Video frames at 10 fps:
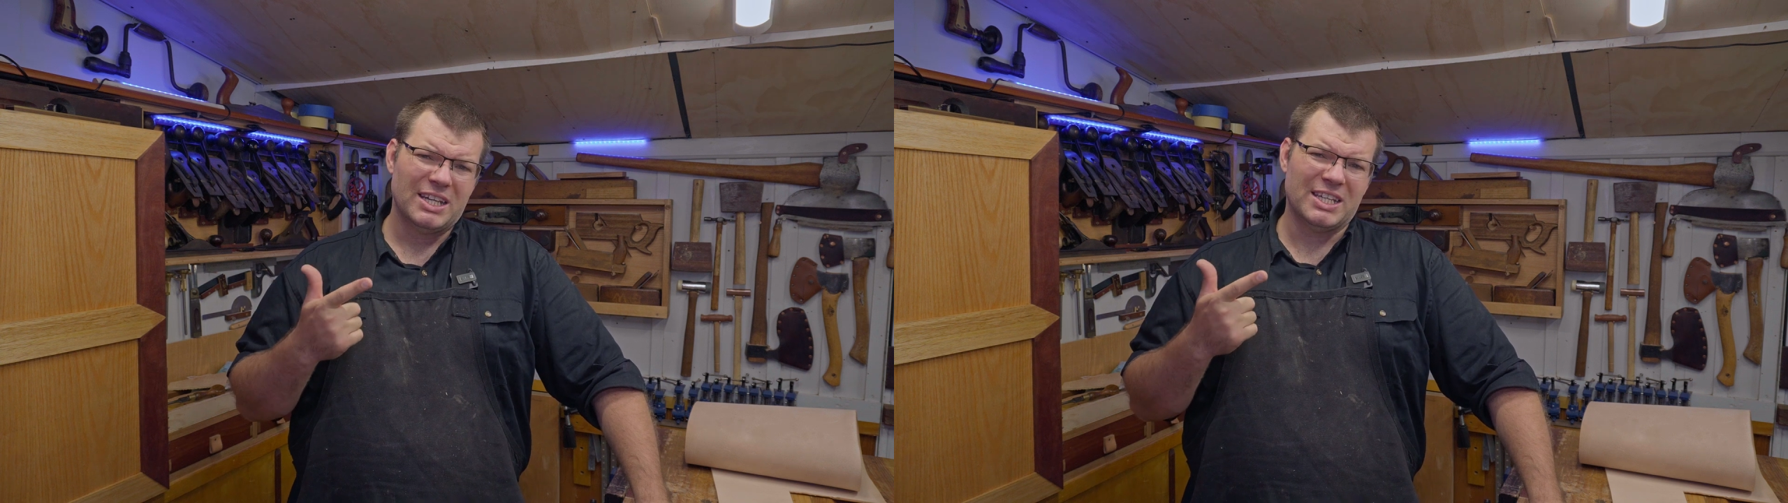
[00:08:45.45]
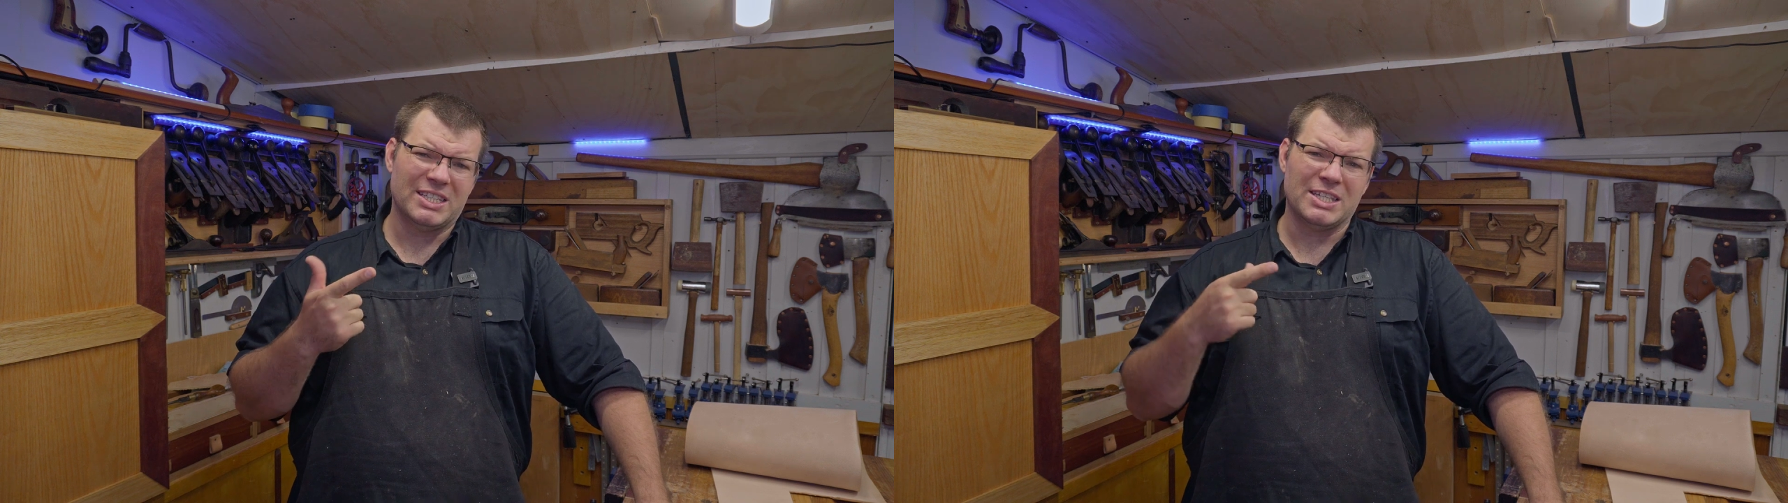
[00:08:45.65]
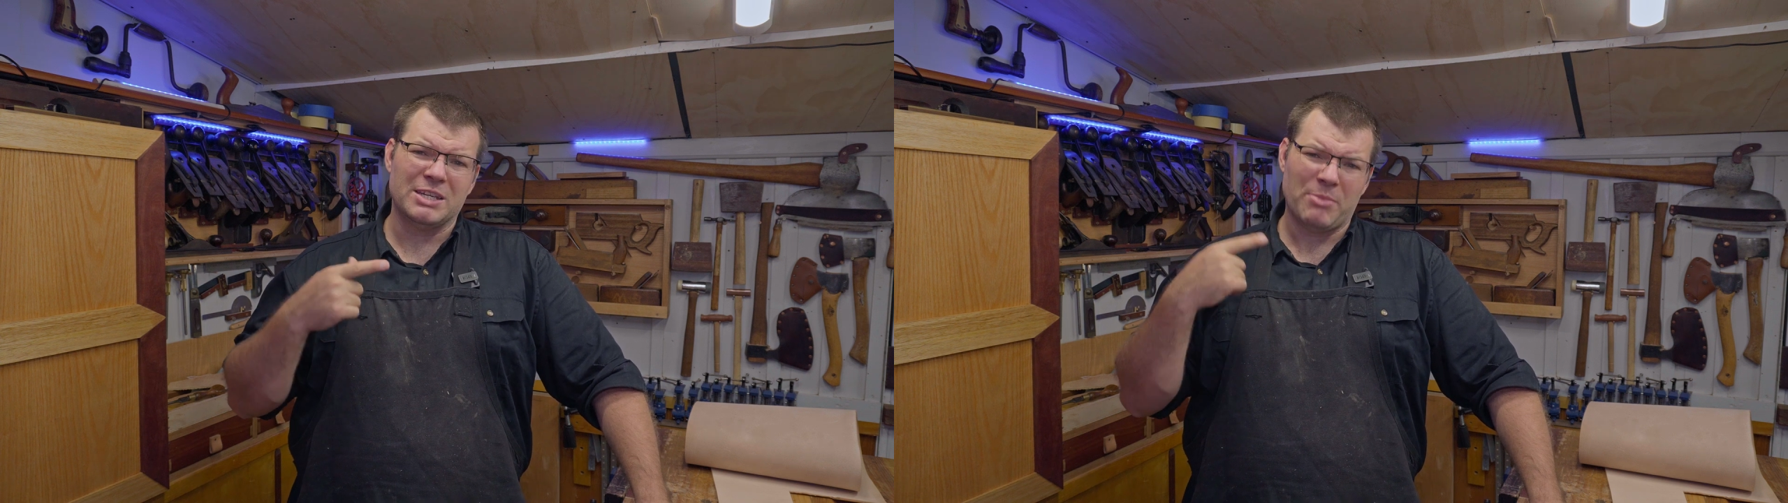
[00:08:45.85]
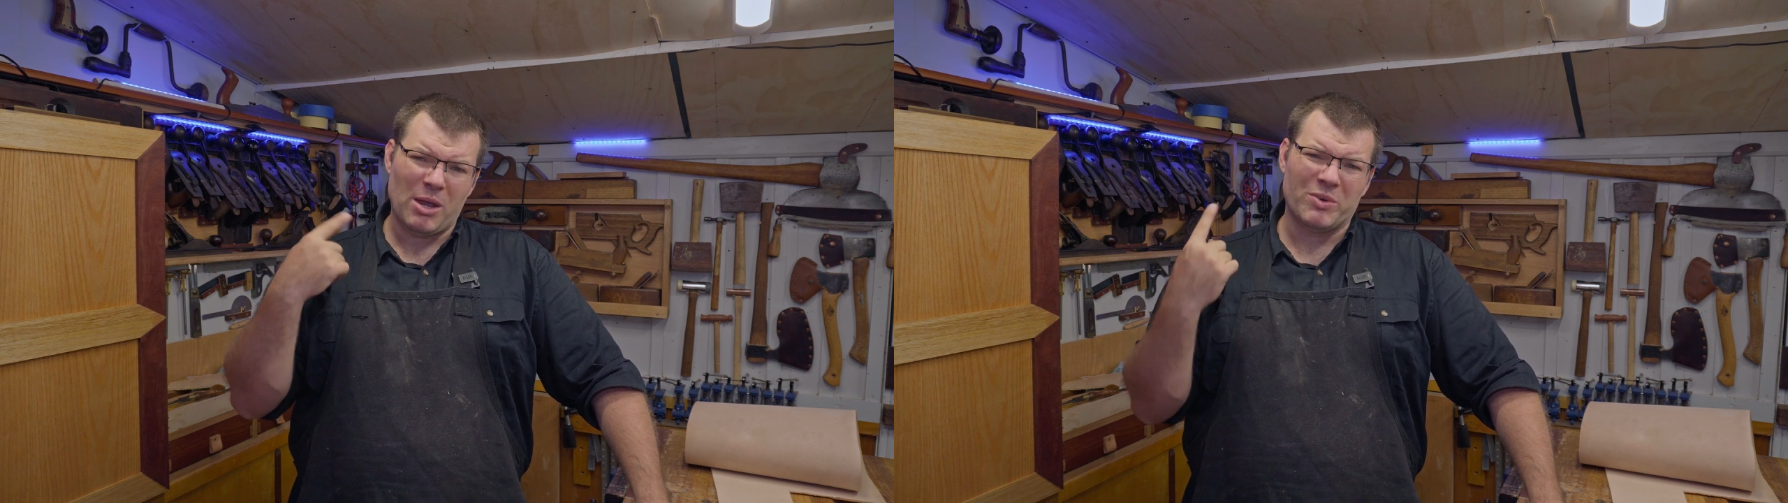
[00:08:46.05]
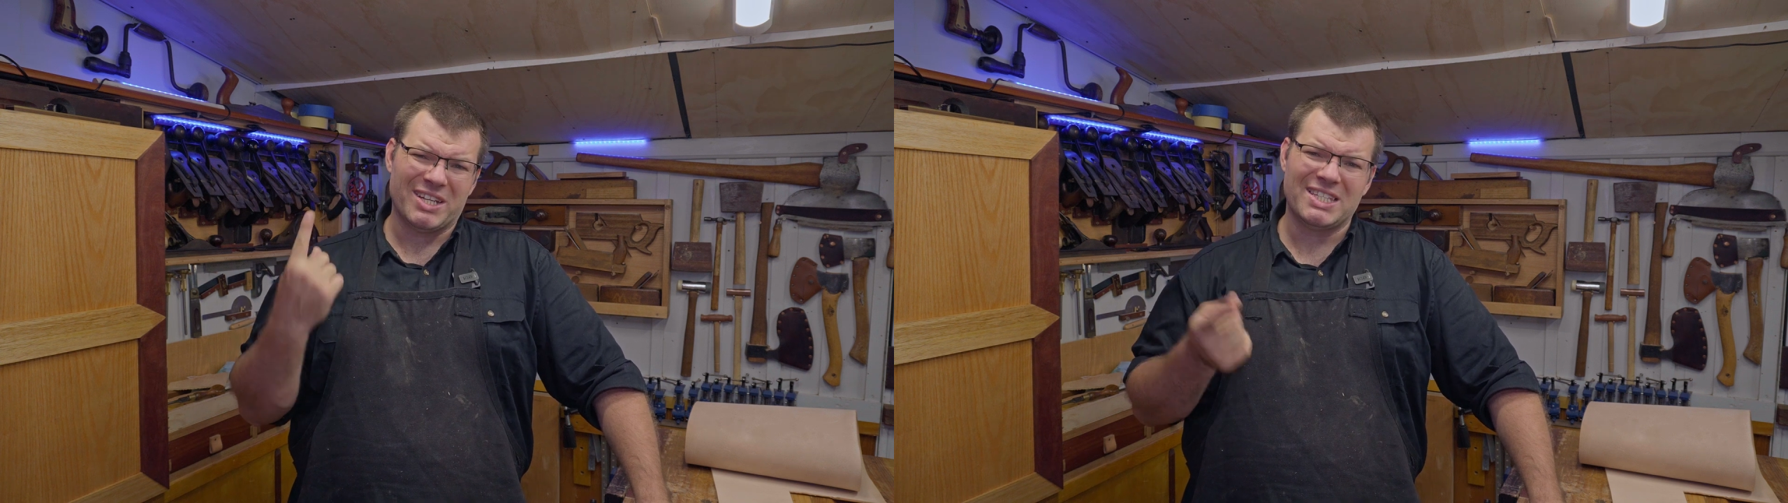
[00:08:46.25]
is that you
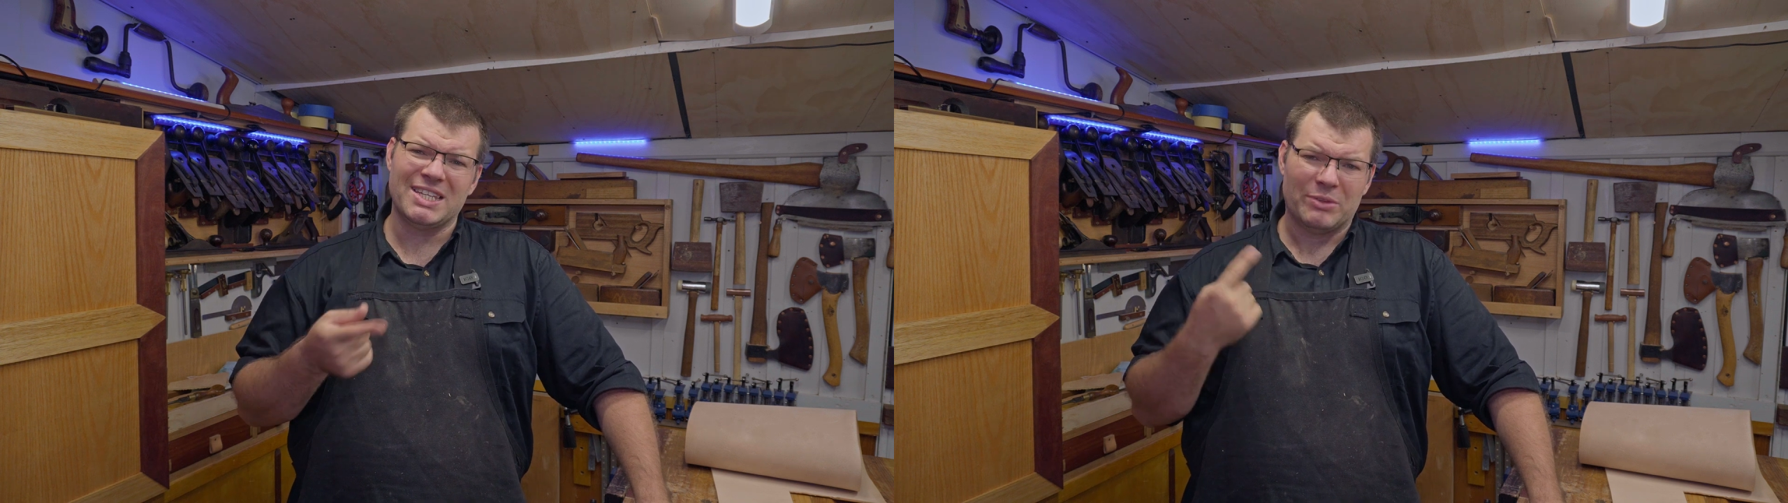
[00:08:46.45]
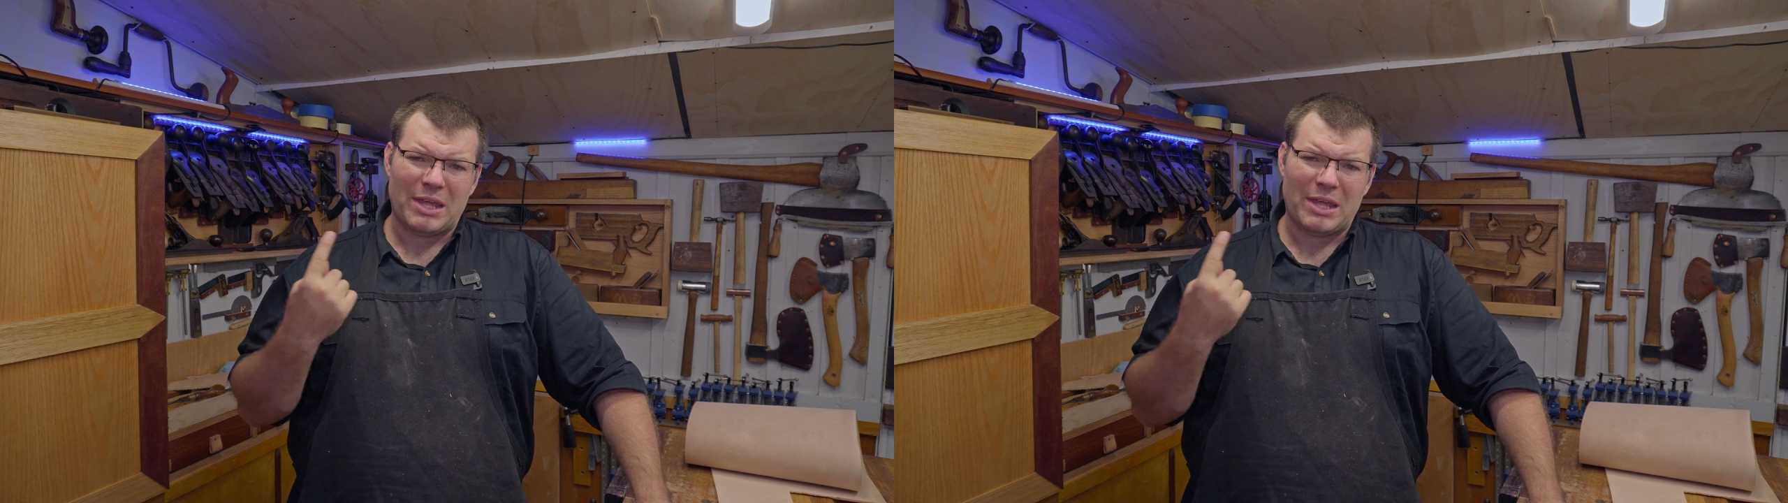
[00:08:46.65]
might want to seal